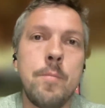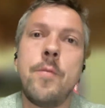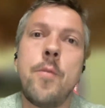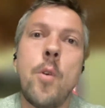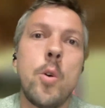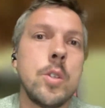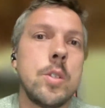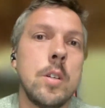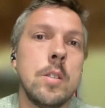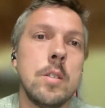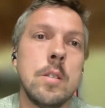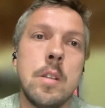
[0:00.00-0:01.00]
focused
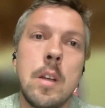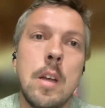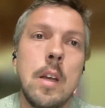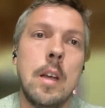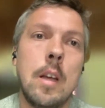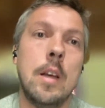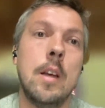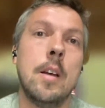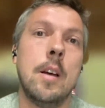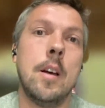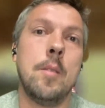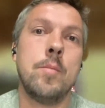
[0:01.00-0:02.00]
on
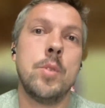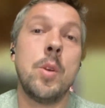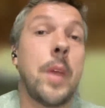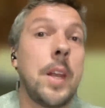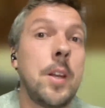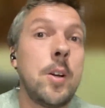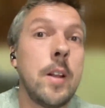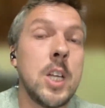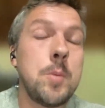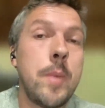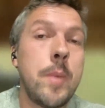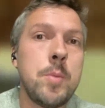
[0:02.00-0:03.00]
some technical
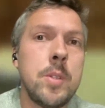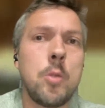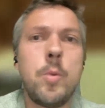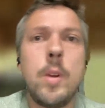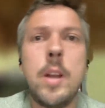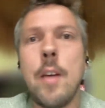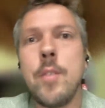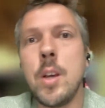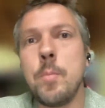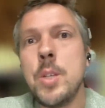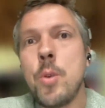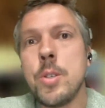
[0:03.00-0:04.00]
aspects, but not really having a
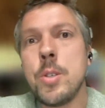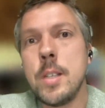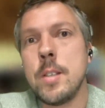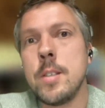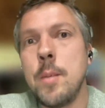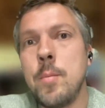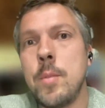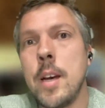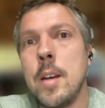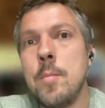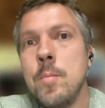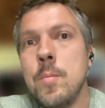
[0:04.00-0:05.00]
peace process at the same
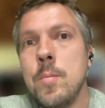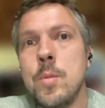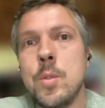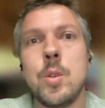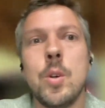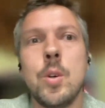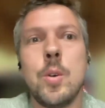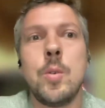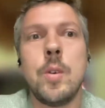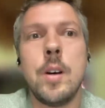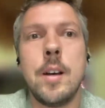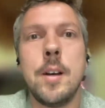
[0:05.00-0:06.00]
time.
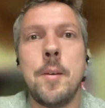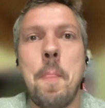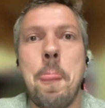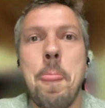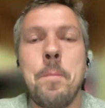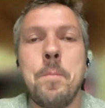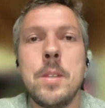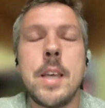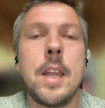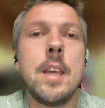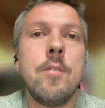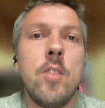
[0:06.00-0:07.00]
So
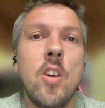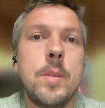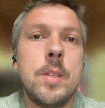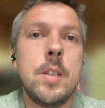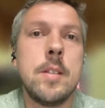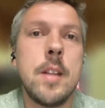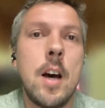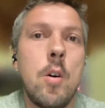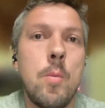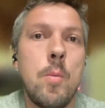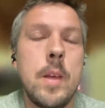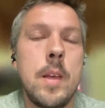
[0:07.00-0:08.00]
SADC involvement is
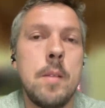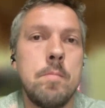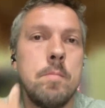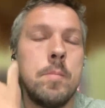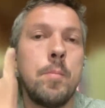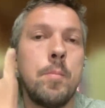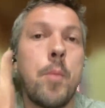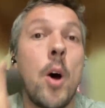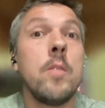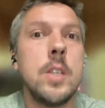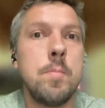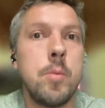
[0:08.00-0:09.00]
now part
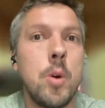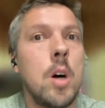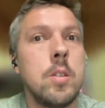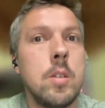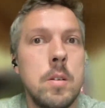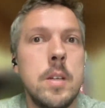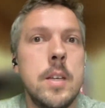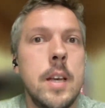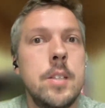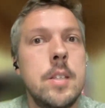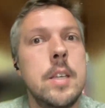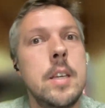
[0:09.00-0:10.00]
of these broader
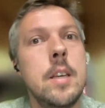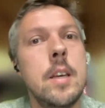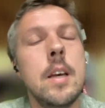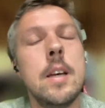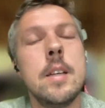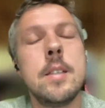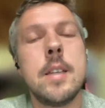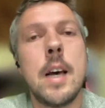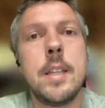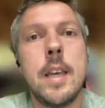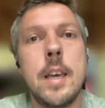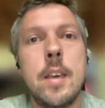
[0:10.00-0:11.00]
EAC
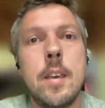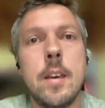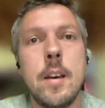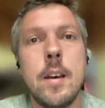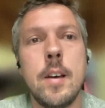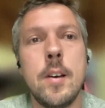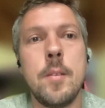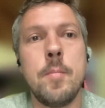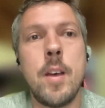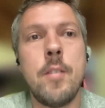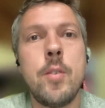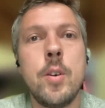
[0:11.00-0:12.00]
SADC
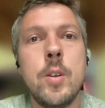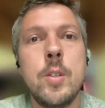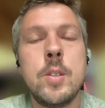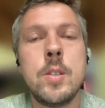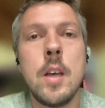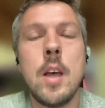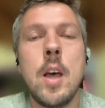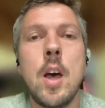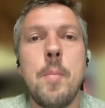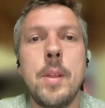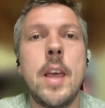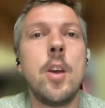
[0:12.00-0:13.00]
efforts,
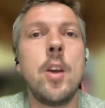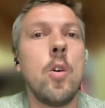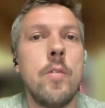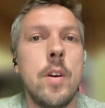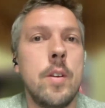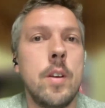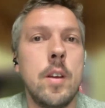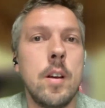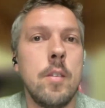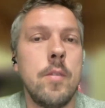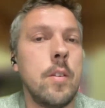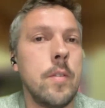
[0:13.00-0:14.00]
but they go very,
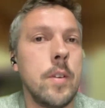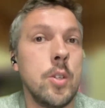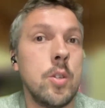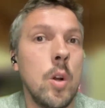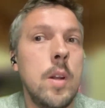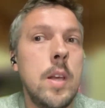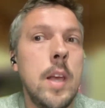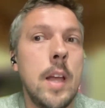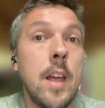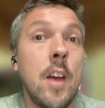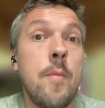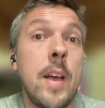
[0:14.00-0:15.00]
very slowly,
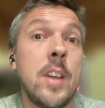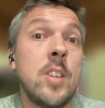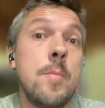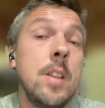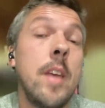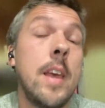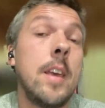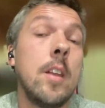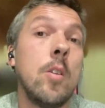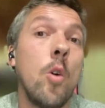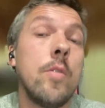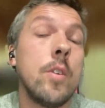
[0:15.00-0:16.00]
and they've actually been
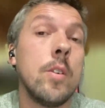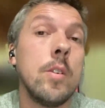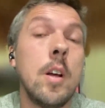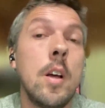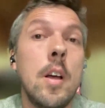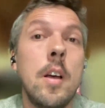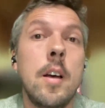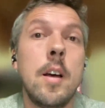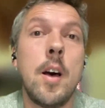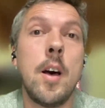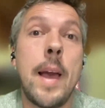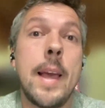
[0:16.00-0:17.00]
taken over
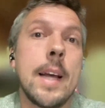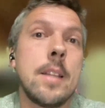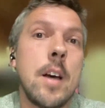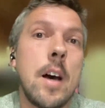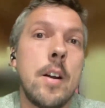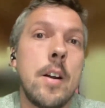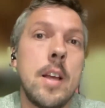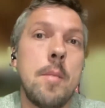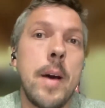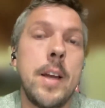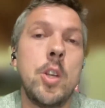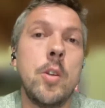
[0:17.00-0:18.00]
by Qatar and
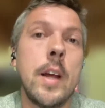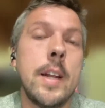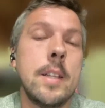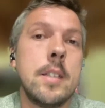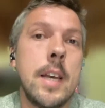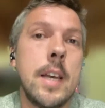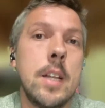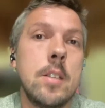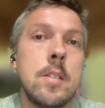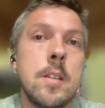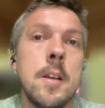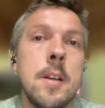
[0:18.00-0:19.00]
by the United
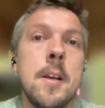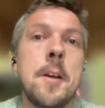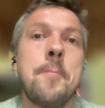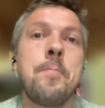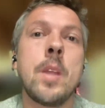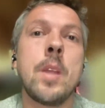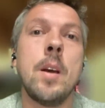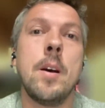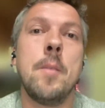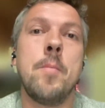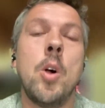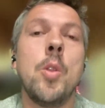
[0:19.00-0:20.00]
States.
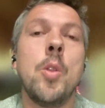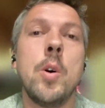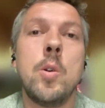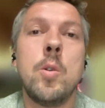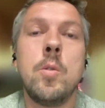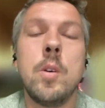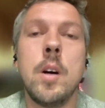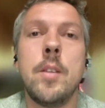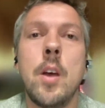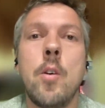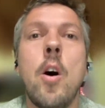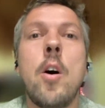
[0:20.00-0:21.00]
Although
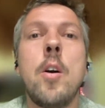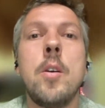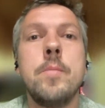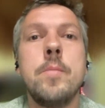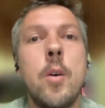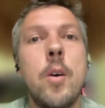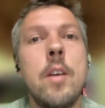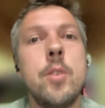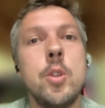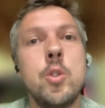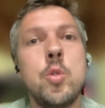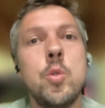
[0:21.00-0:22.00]
there are now
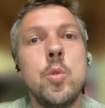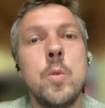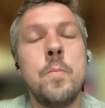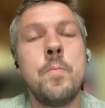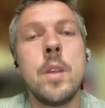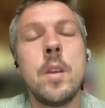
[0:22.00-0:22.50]
efforts to